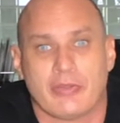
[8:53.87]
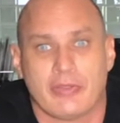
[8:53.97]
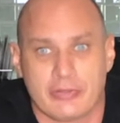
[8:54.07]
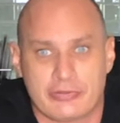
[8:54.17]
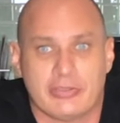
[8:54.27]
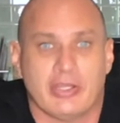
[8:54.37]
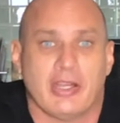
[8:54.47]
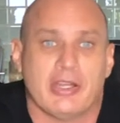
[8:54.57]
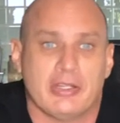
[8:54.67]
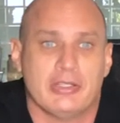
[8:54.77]
this
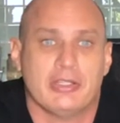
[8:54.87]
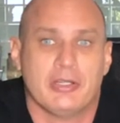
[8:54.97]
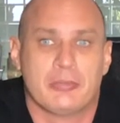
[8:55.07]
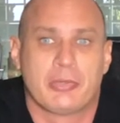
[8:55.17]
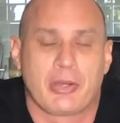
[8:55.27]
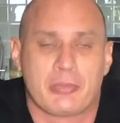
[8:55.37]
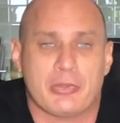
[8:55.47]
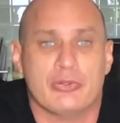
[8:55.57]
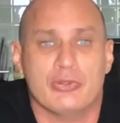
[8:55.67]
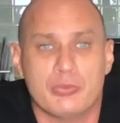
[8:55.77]
year put up a
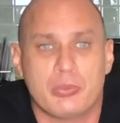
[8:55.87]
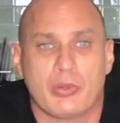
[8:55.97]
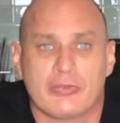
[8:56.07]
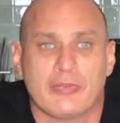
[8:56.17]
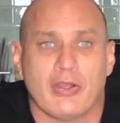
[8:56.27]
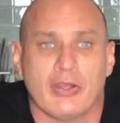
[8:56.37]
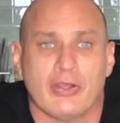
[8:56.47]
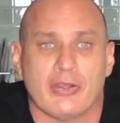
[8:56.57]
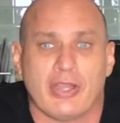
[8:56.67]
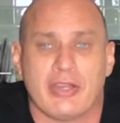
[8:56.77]
new
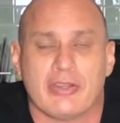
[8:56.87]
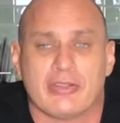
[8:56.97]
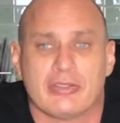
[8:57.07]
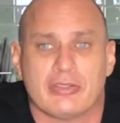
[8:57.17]
portfolio and